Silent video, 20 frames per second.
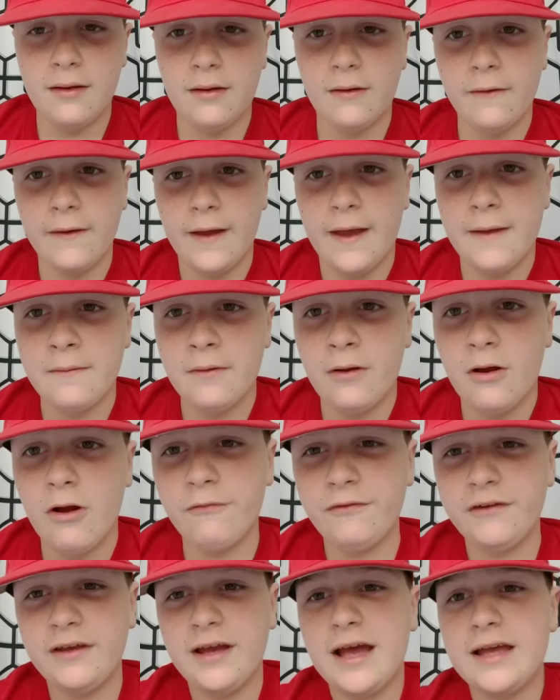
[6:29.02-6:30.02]
Okay,
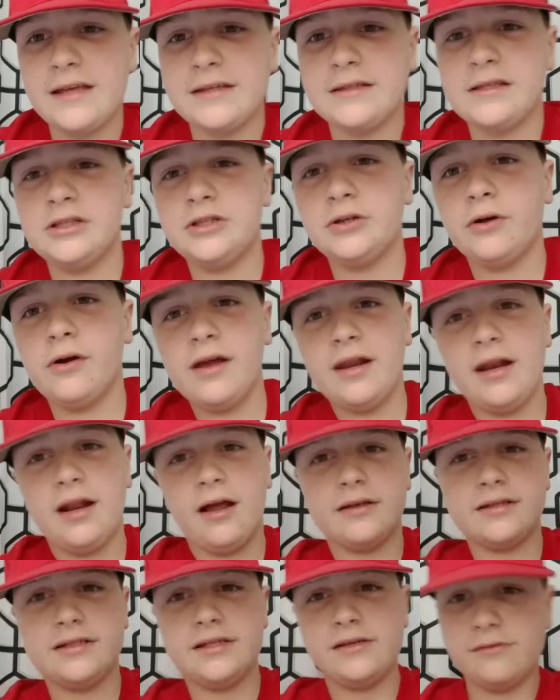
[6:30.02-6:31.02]
hopefully you guys enjoyed.
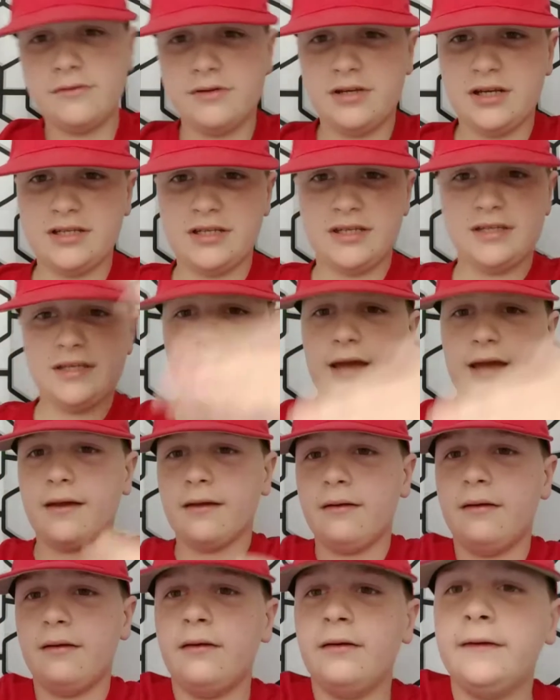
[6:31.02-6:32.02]
I'll see you in just a sec.
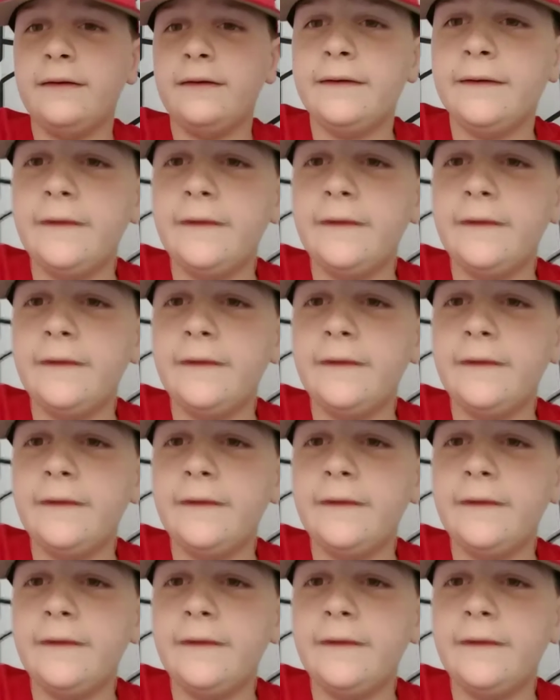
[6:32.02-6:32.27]
Thank